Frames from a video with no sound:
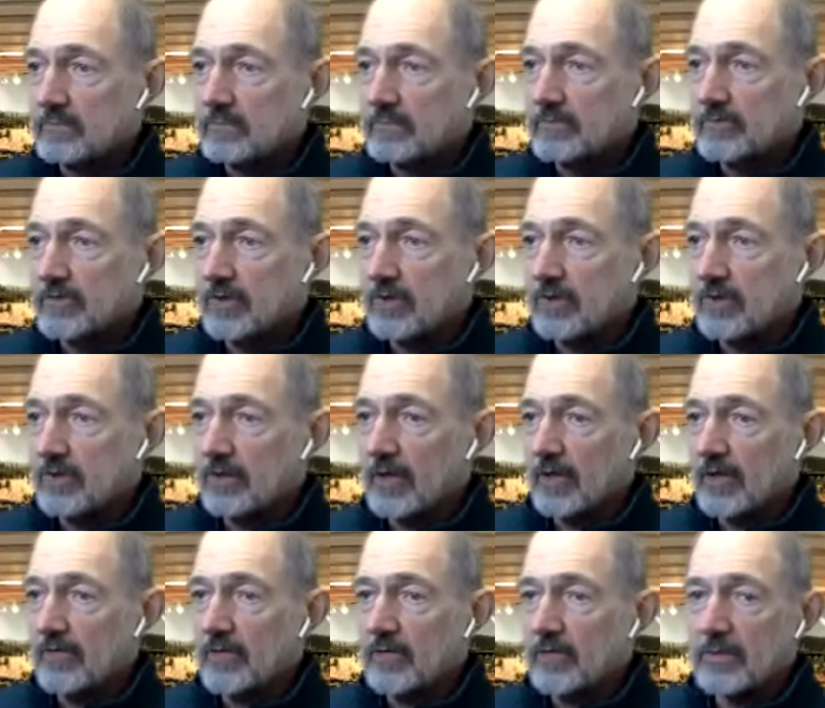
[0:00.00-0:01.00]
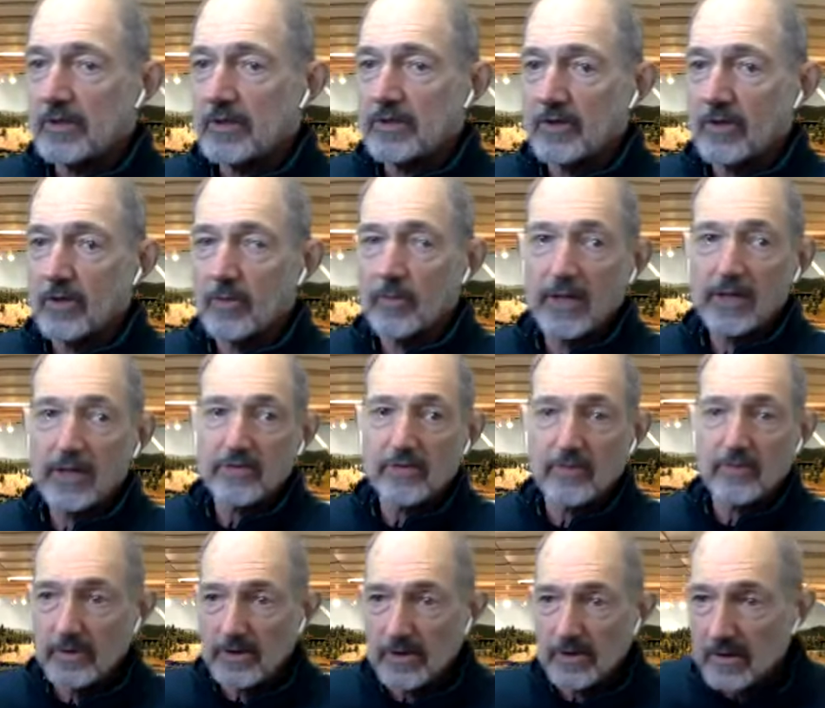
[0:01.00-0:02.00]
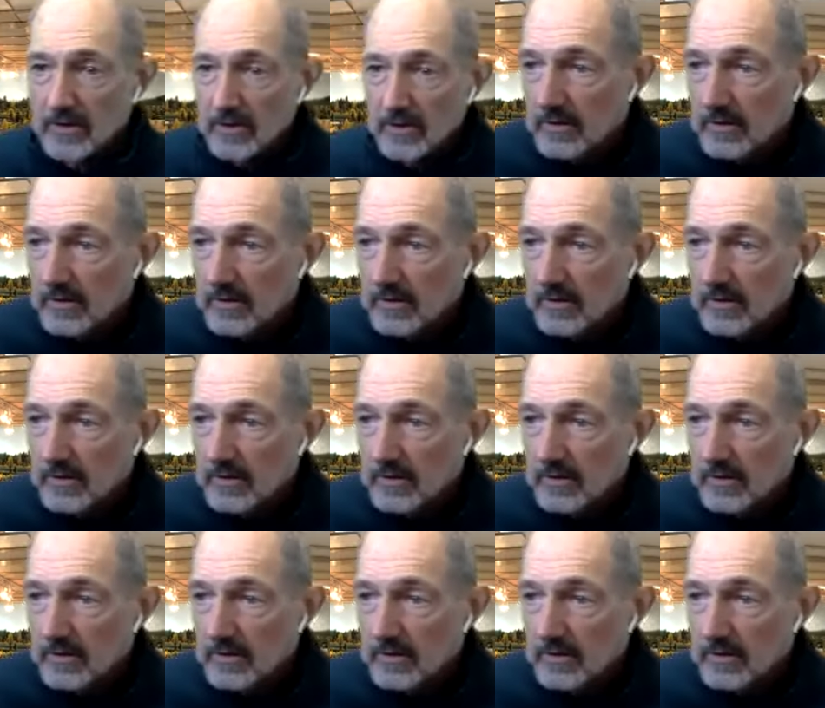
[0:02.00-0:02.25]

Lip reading: it's all good. I think we can go back to the mill.